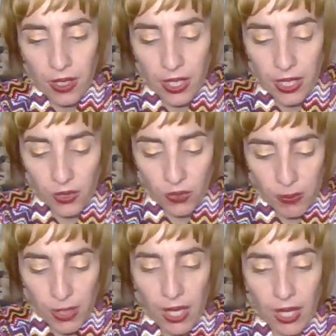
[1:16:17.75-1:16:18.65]
It will
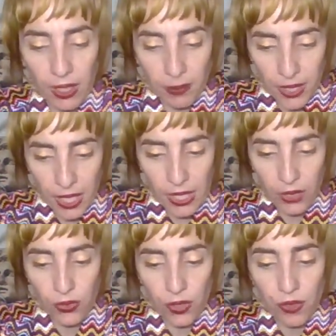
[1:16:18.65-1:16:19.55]
be, I'm telling
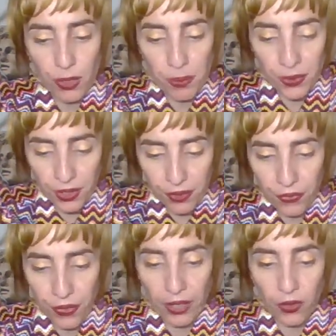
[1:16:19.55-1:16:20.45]
you, the
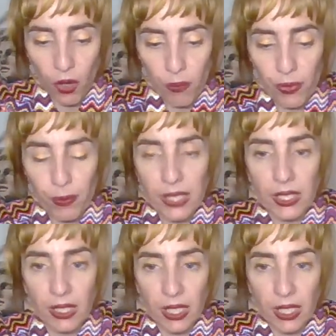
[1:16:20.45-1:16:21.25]
rebirth and compromising,